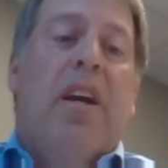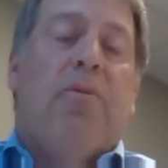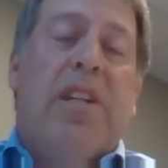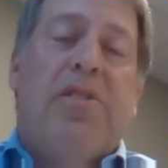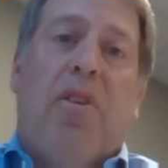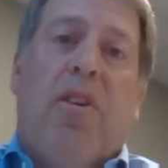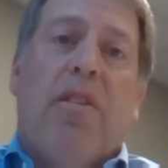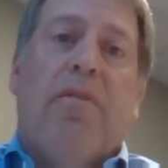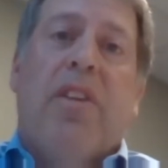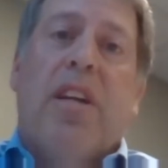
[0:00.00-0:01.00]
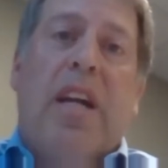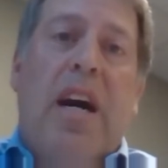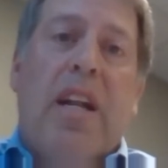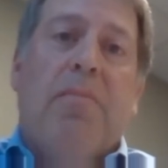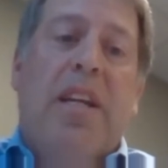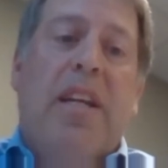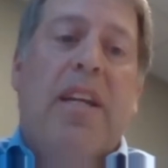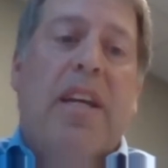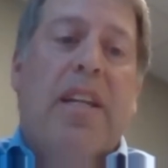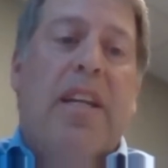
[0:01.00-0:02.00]
restart of the
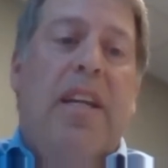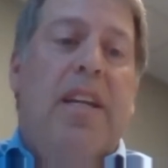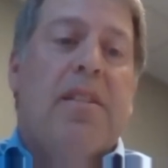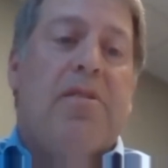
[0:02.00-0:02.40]
economy, and he